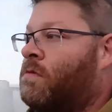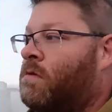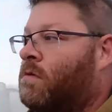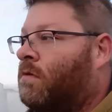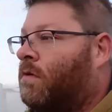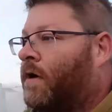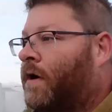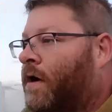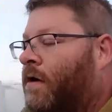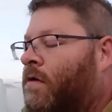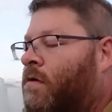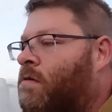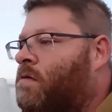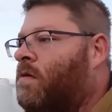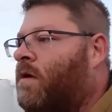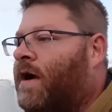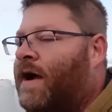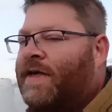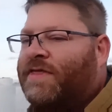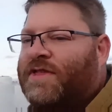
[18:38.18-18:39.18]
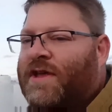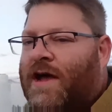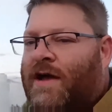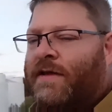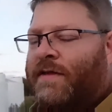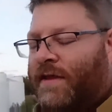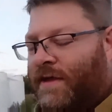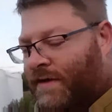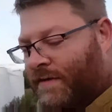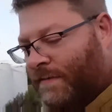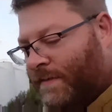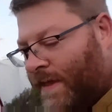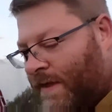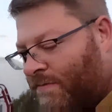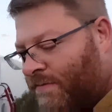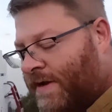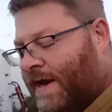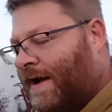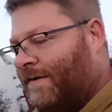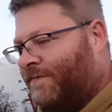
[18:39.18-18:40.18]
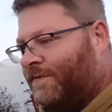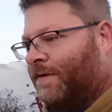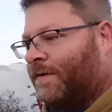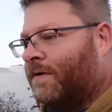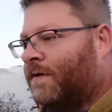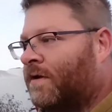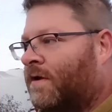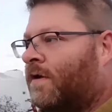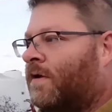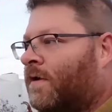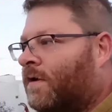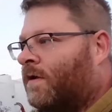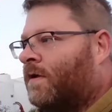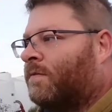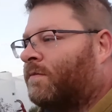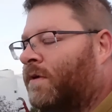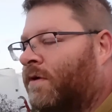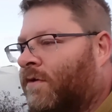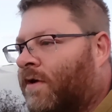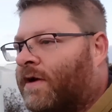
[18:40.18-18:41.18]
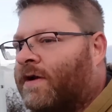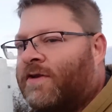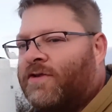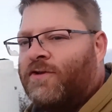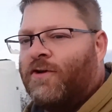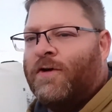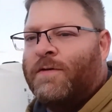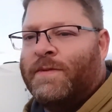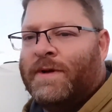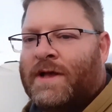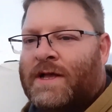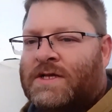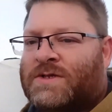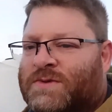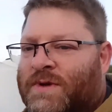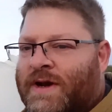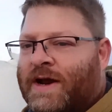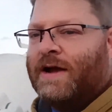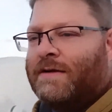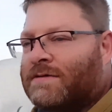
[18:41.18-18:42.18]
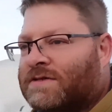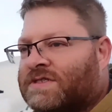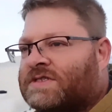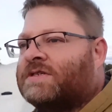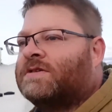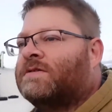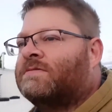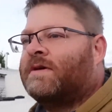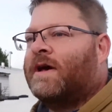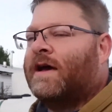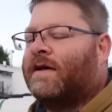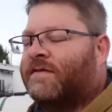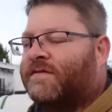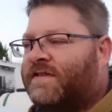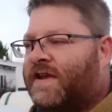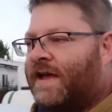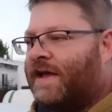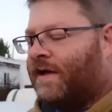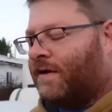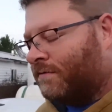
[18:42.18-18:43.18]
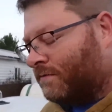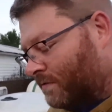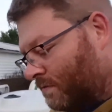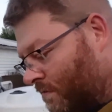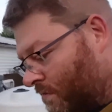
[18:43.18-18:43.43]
Well, I thought that they would have to be running soybeans when I was out of town.